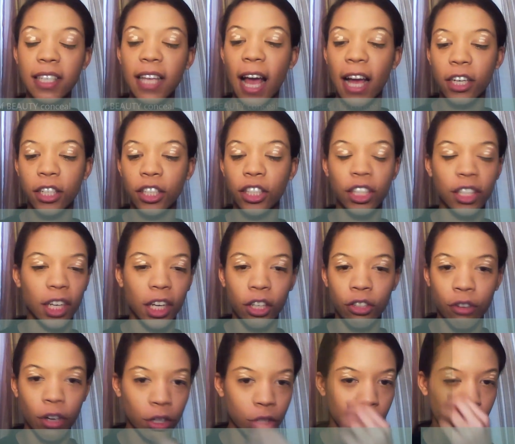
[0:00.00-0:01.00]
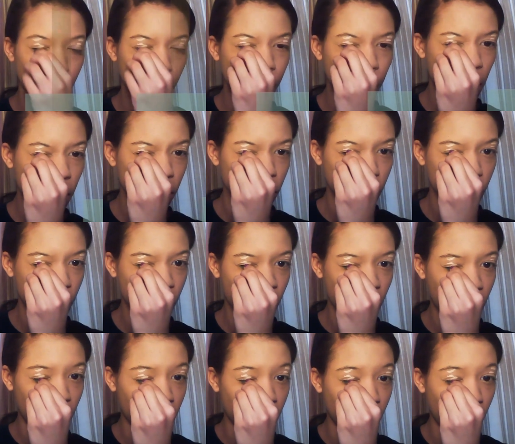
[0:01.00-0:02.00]
is actually just like a drugstore brush
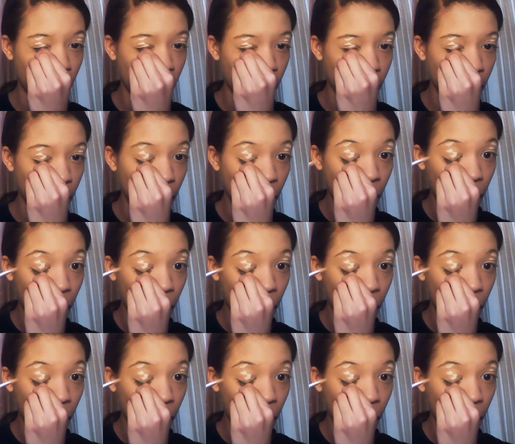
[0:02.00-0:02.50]
that I got.